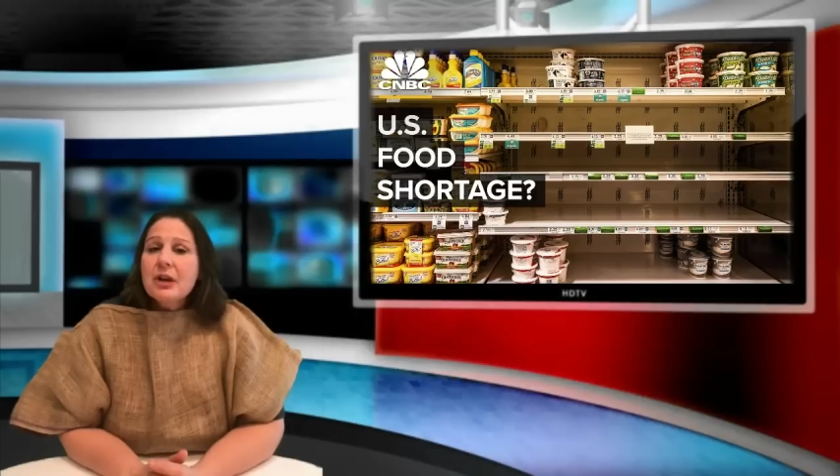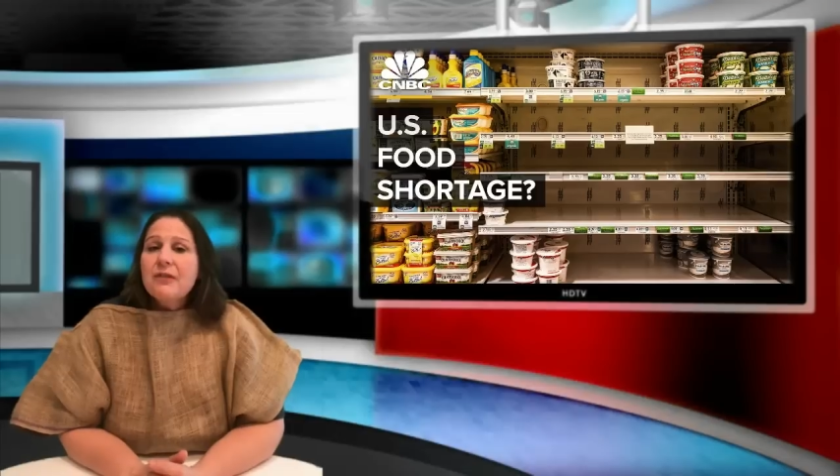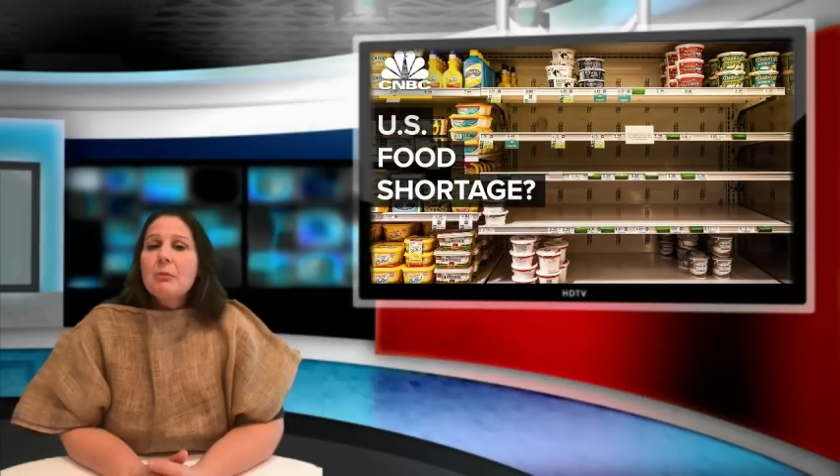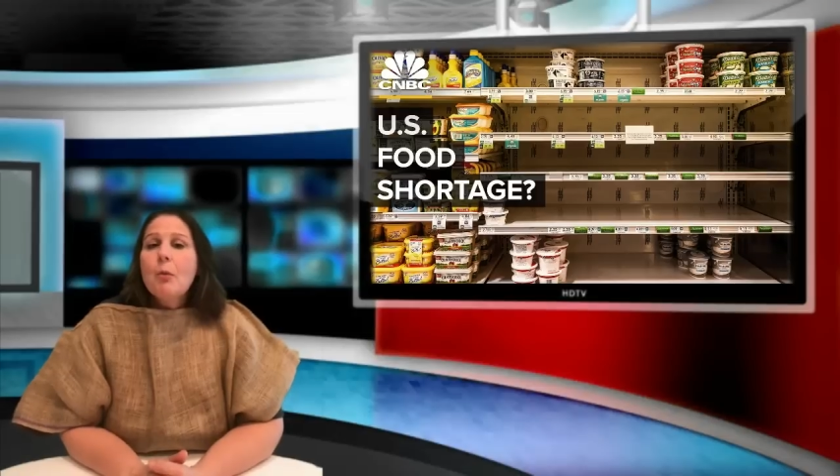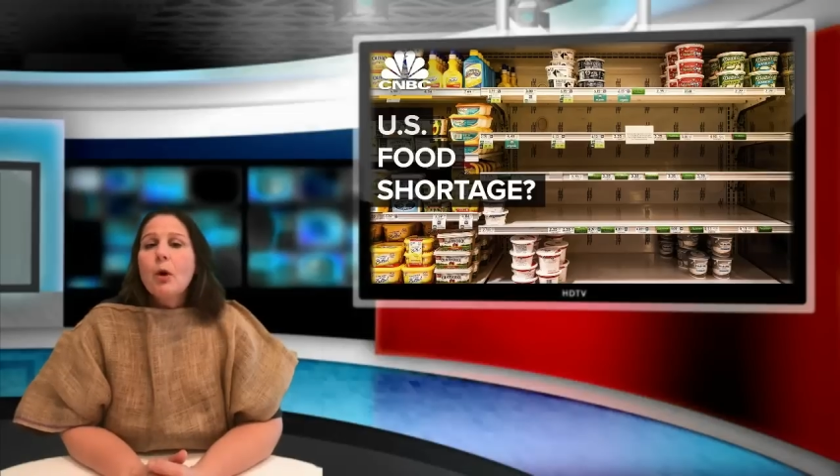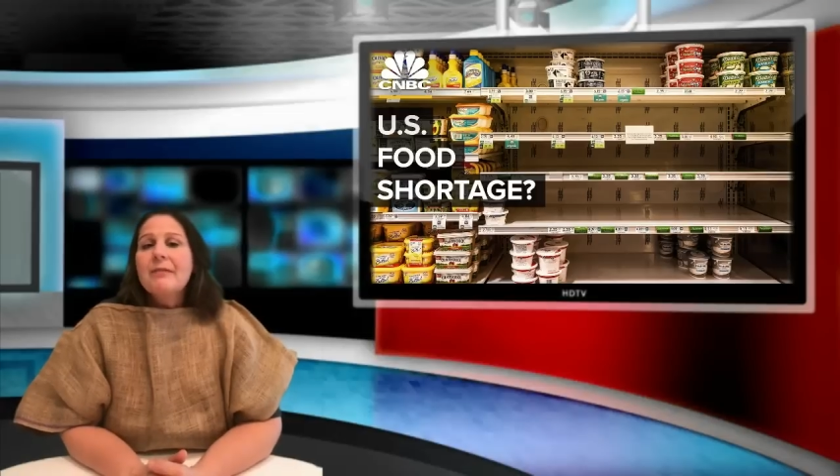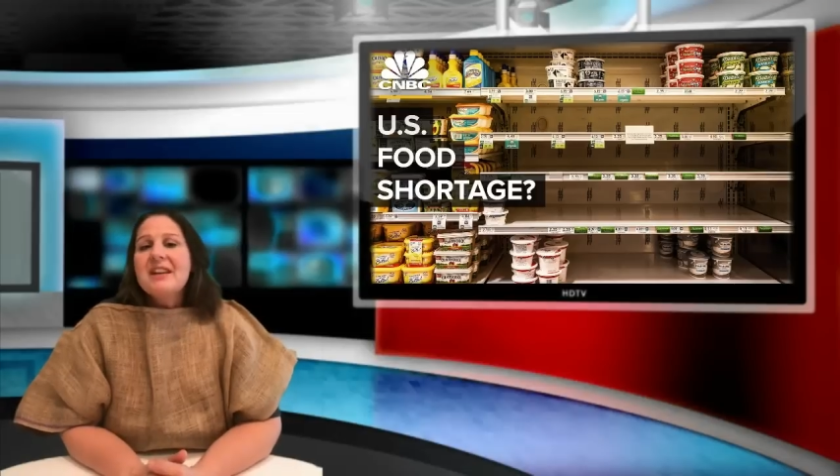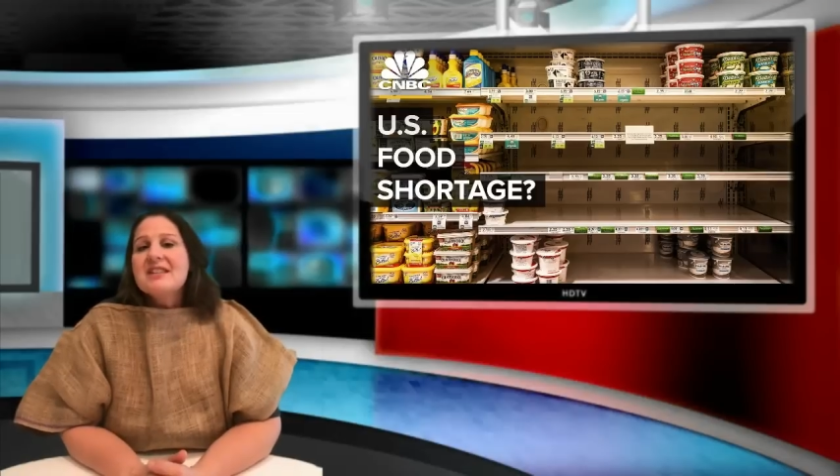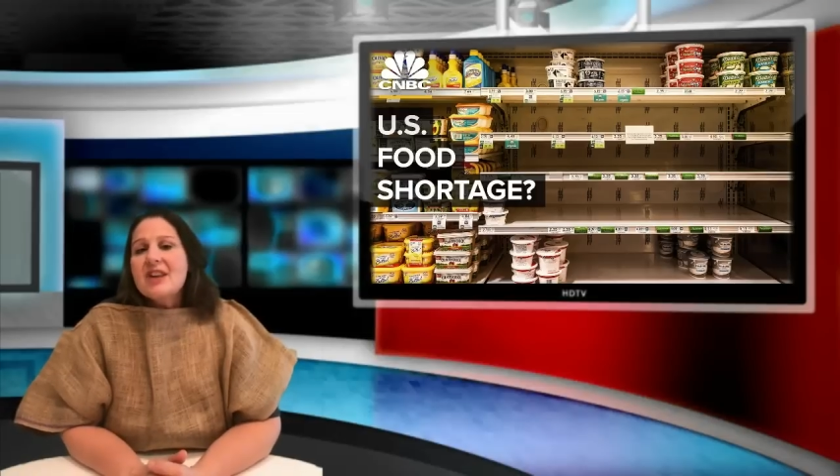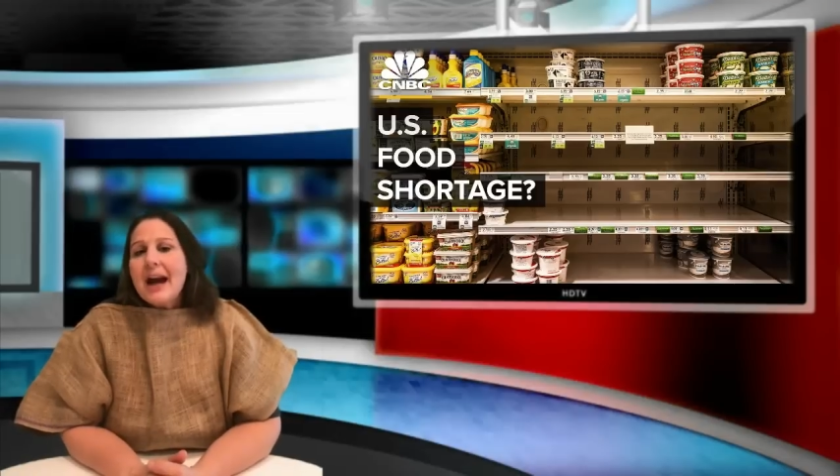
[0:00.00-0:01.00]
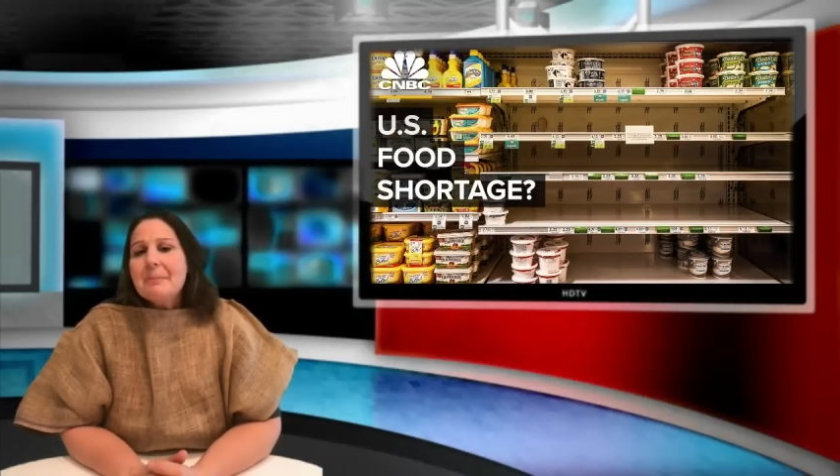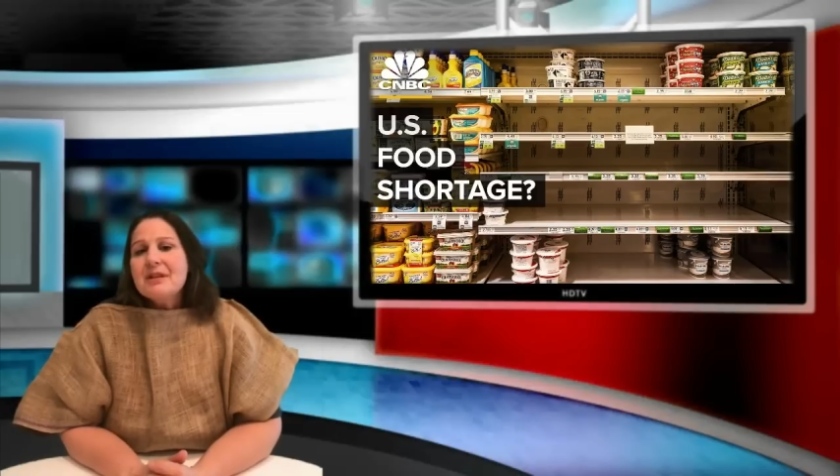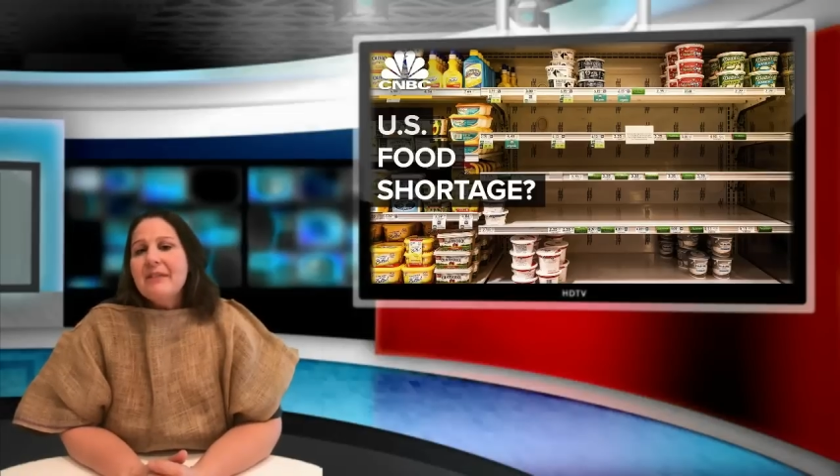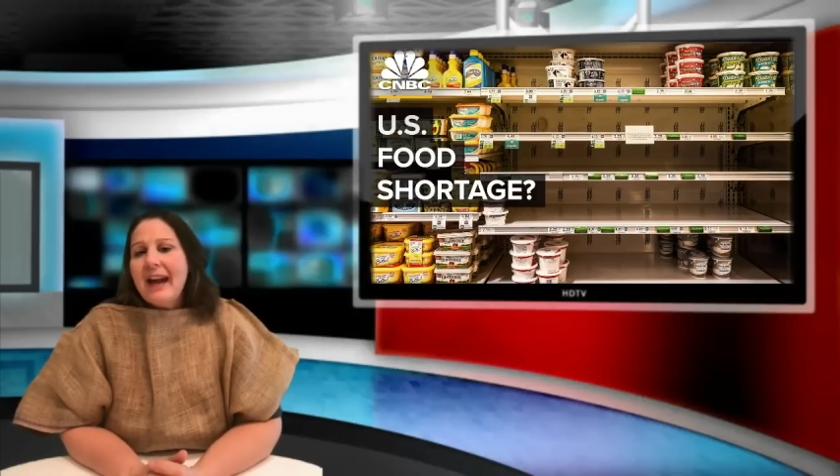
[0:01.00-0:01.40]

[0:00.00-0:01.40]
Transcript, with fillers: look for more of these types of